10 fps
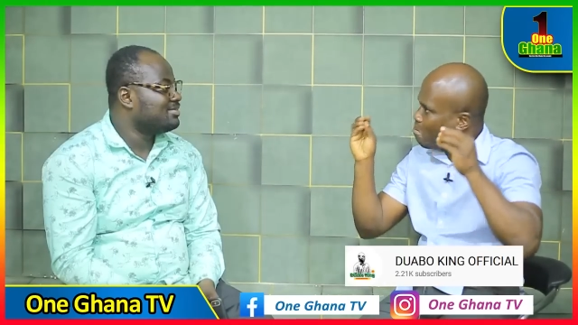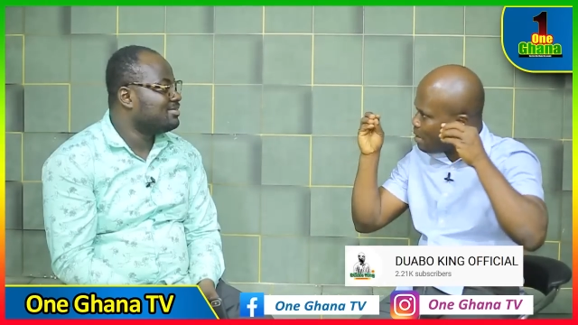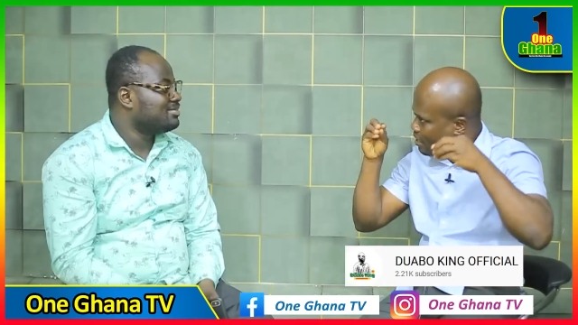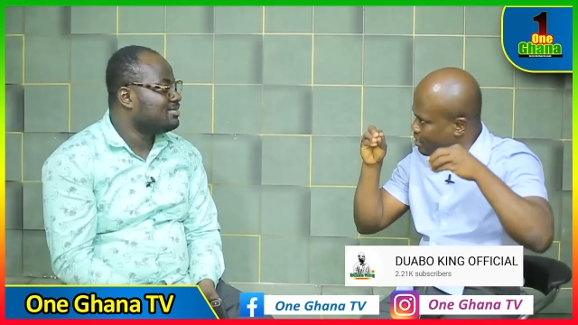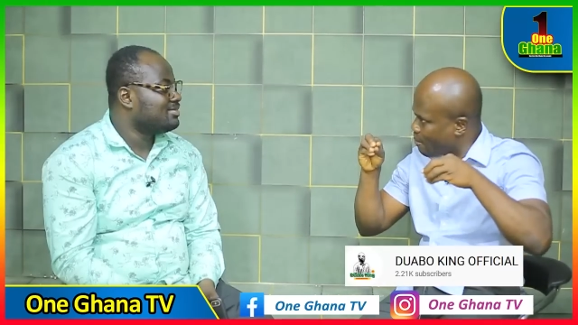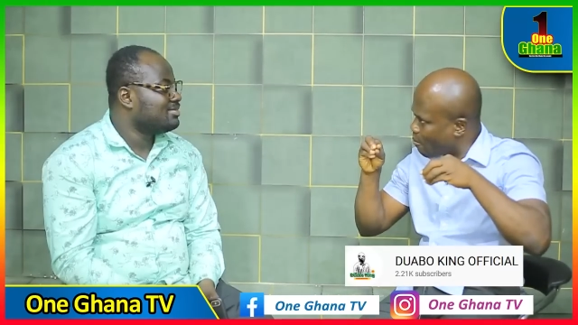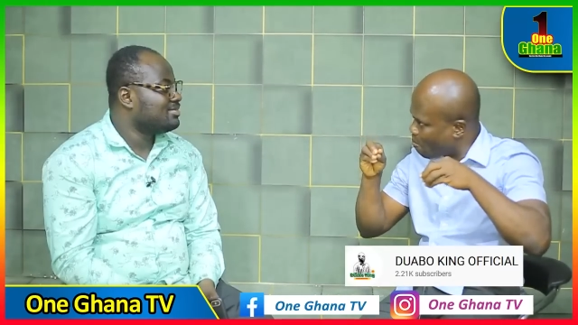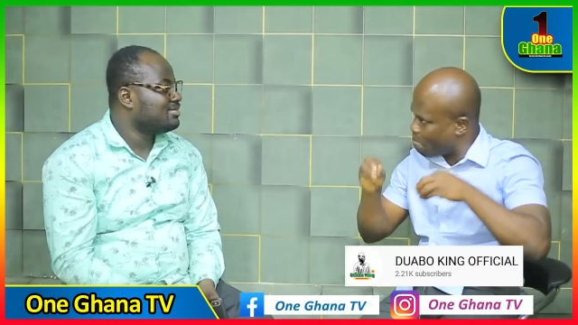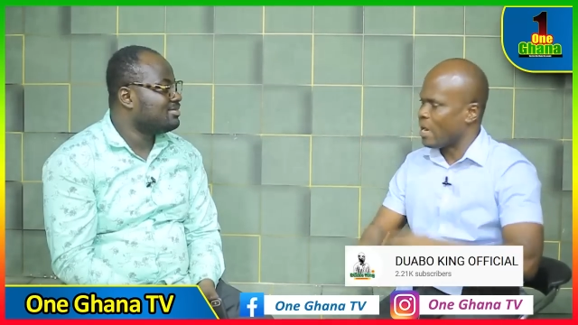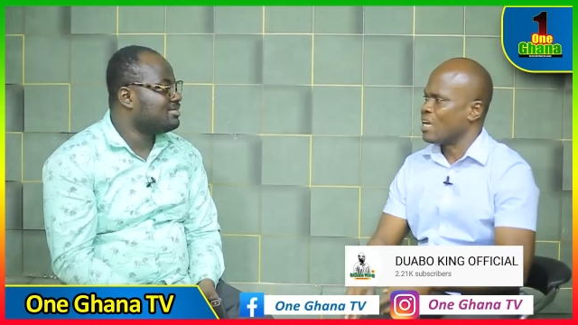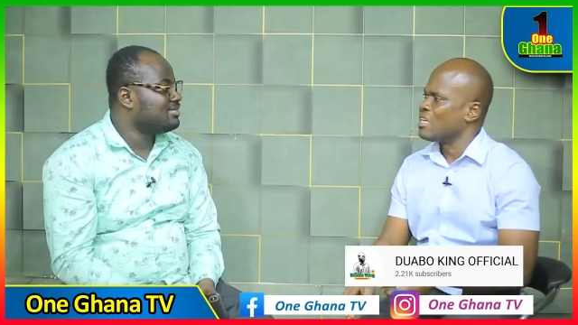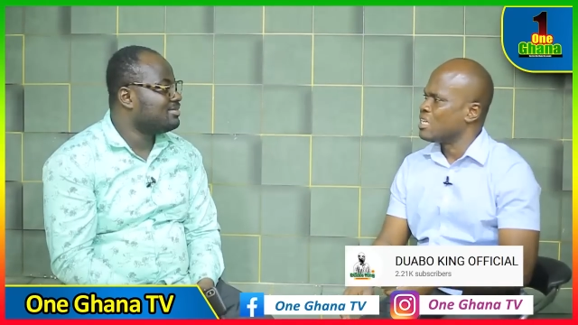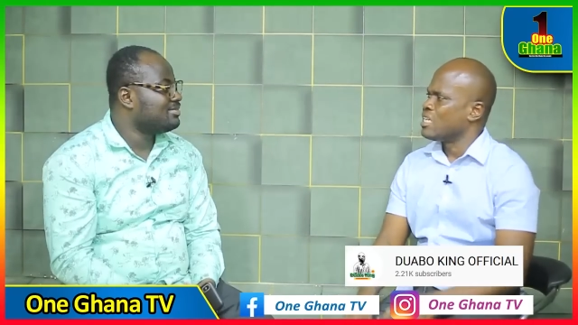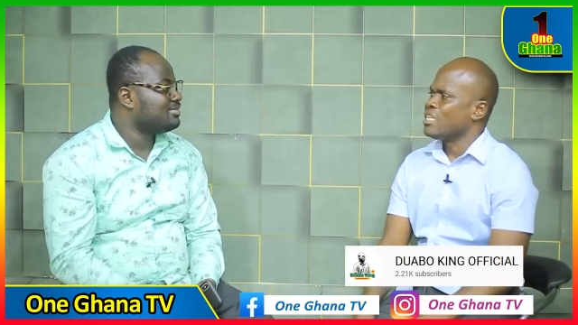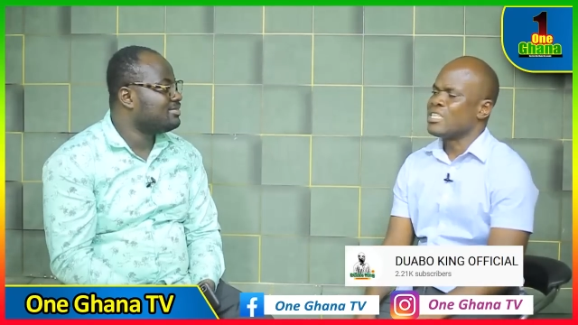Speaker 1: But can I Japan back?
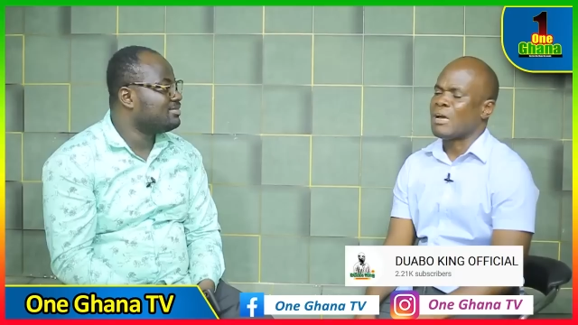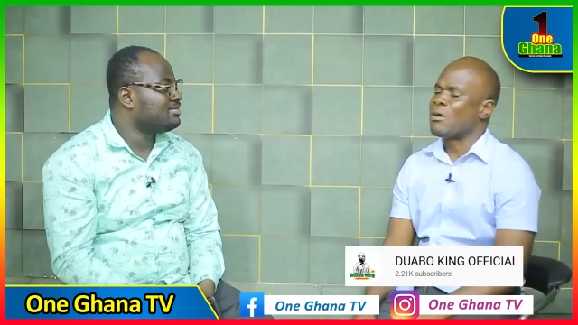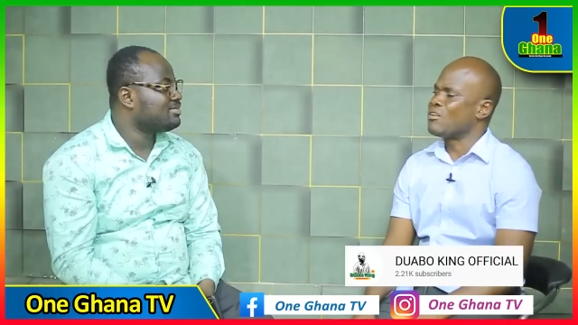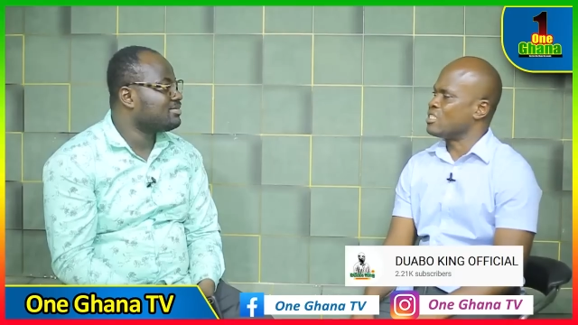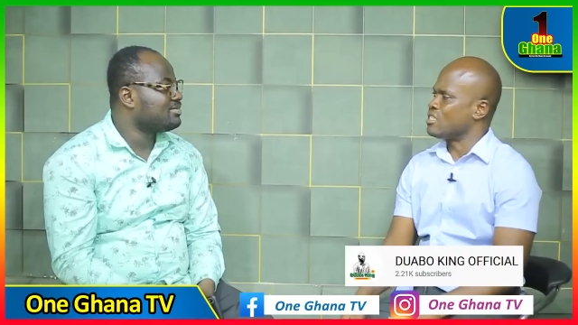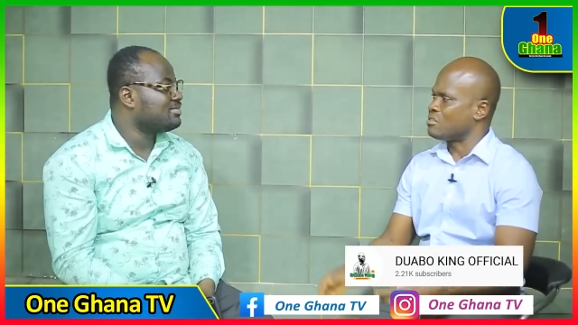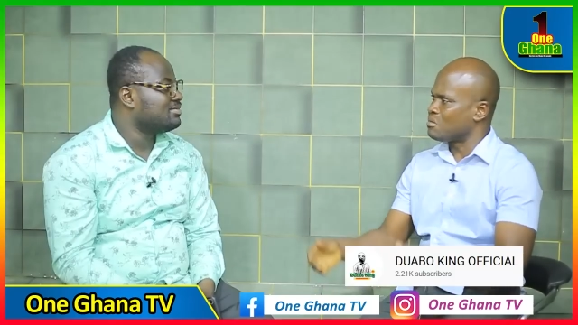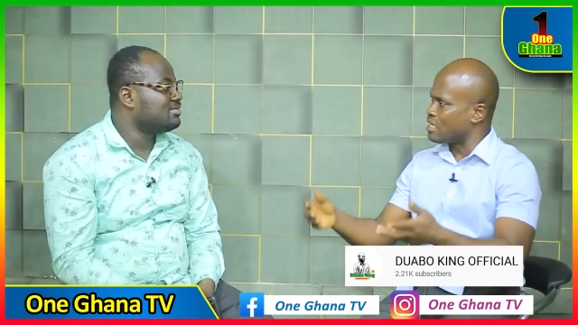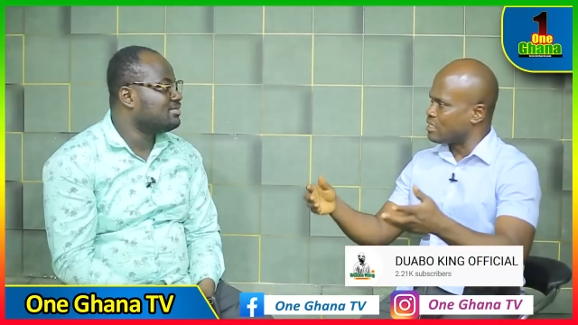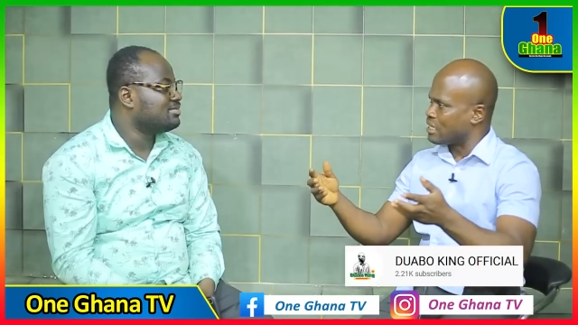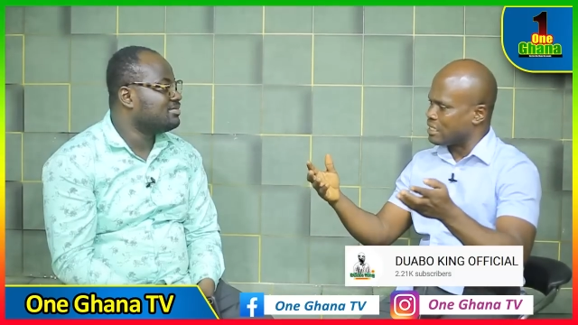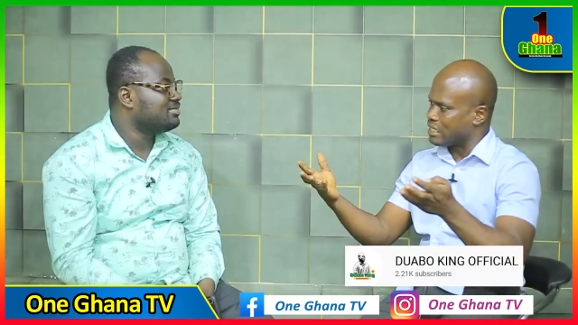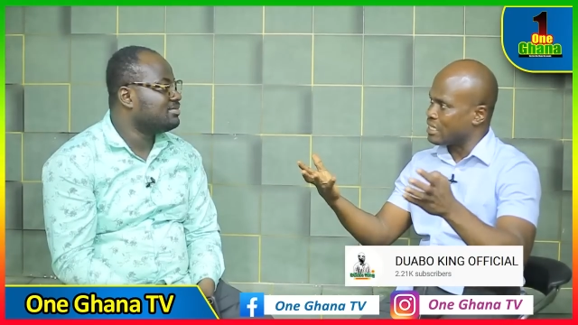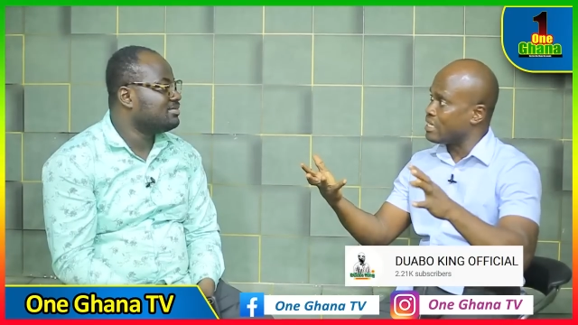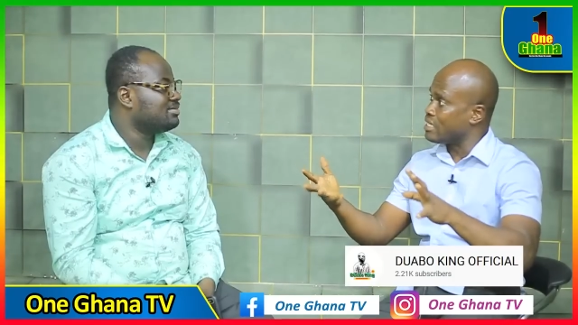Let's say Abana 8 million and
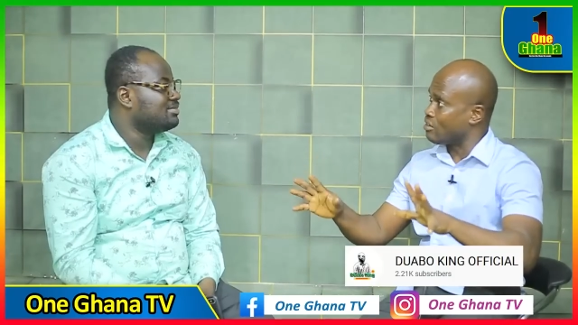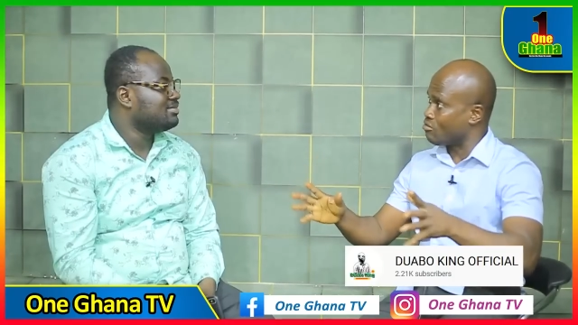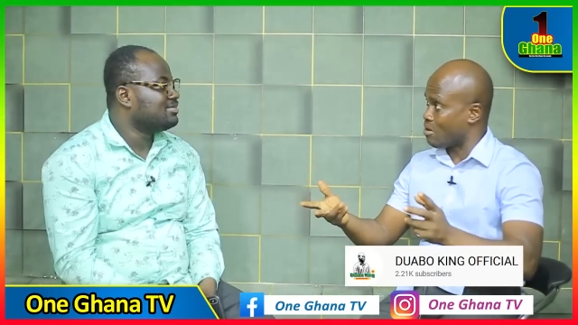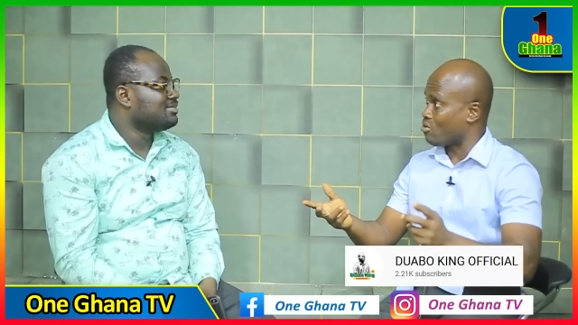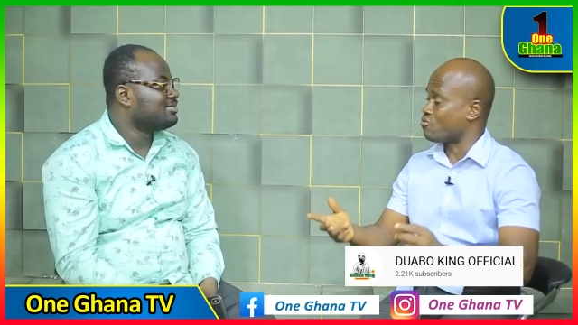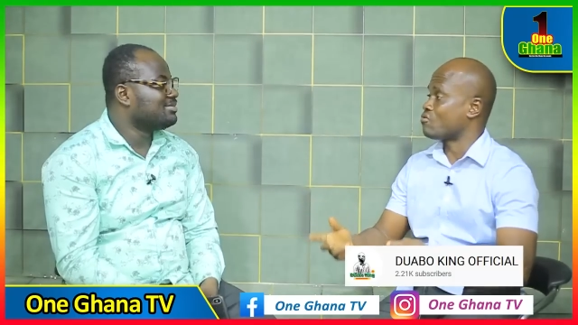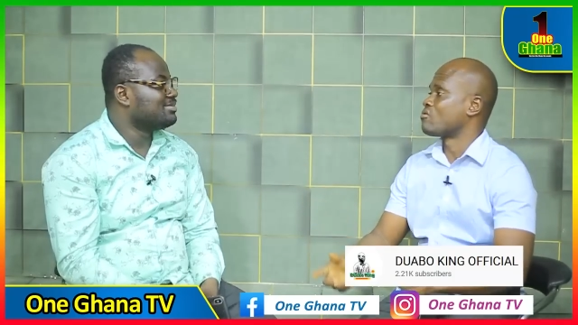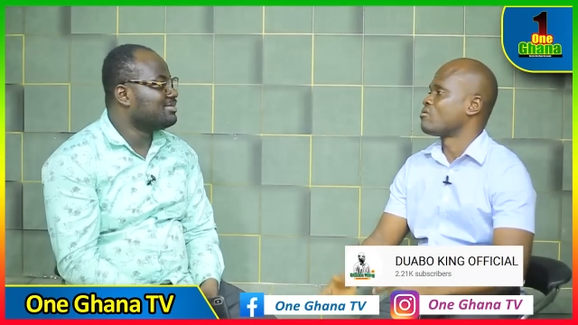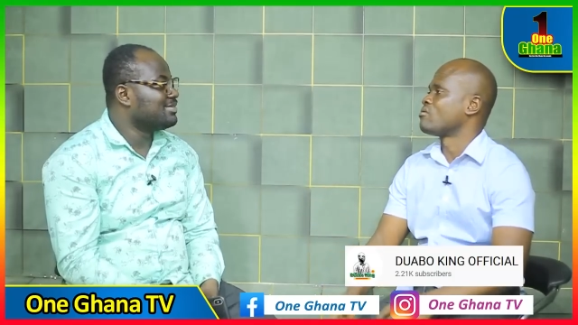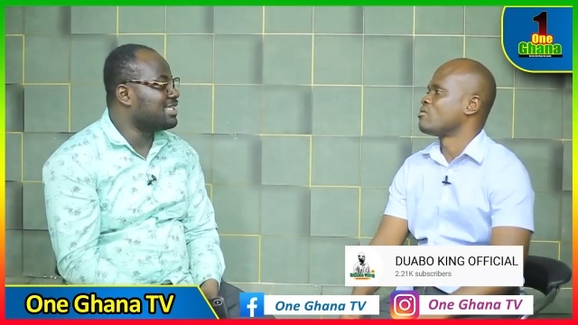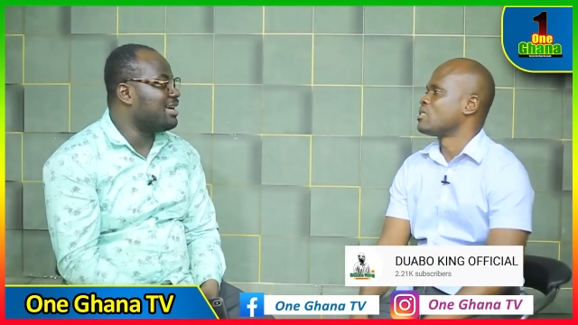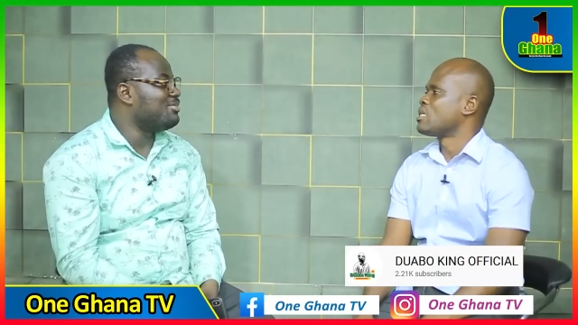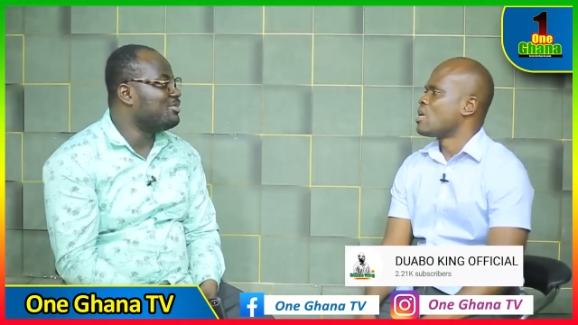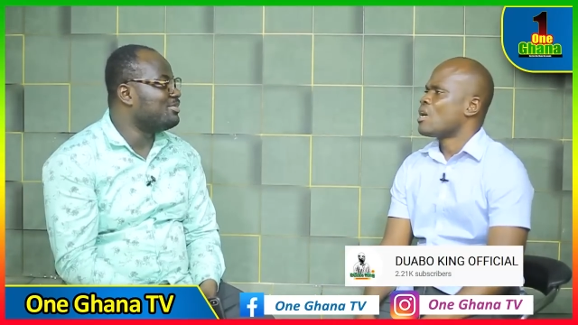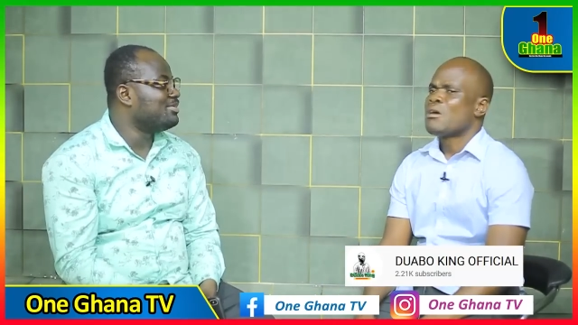$79 at Makoto.
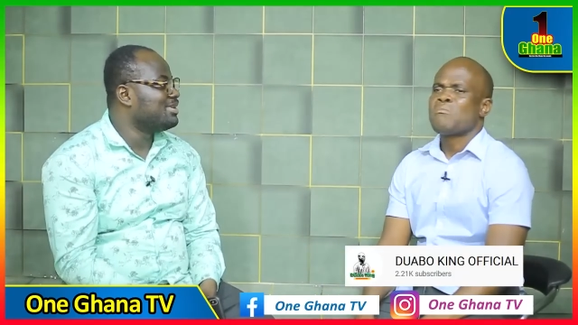Samu.